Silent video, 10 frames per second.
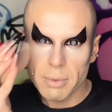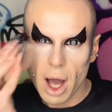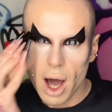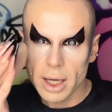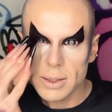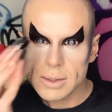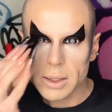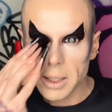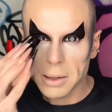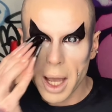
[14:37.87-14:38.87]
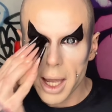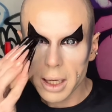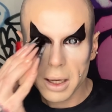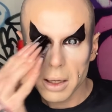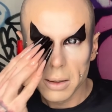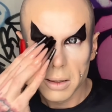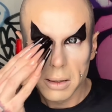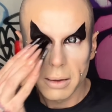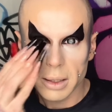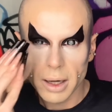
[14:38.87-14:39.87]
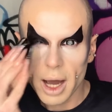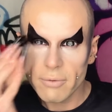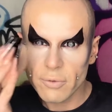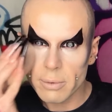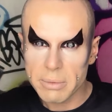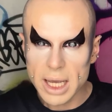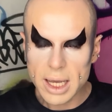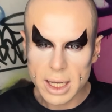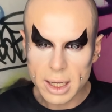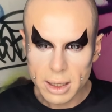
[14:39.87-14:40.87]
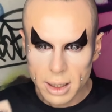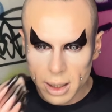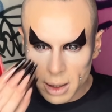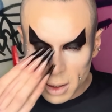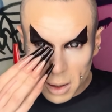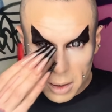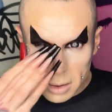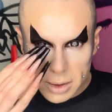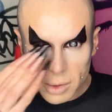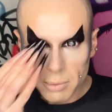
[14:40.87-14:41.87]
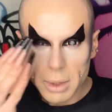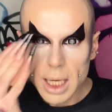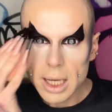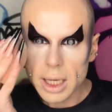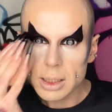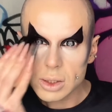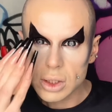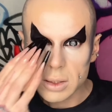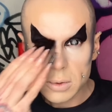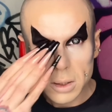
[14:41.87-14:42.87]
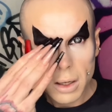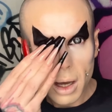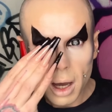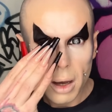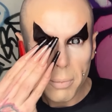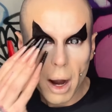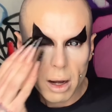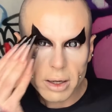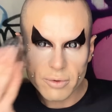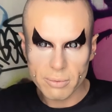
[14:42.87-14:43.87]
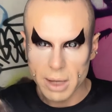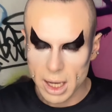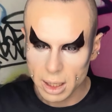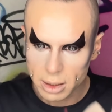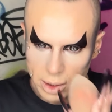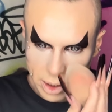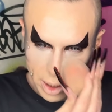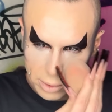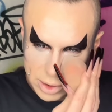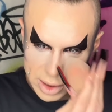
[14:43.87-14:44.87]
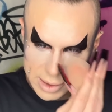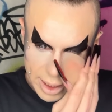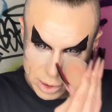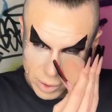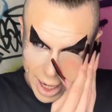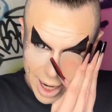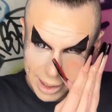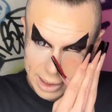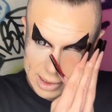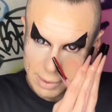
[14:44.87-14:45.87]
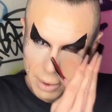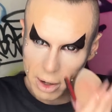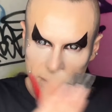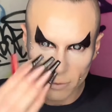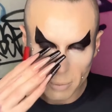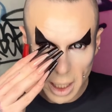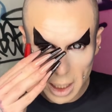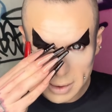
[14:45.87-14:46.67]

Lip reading: But honestly, like, not for me. To me, it's just a part of me, you know, just like drag is a part of me.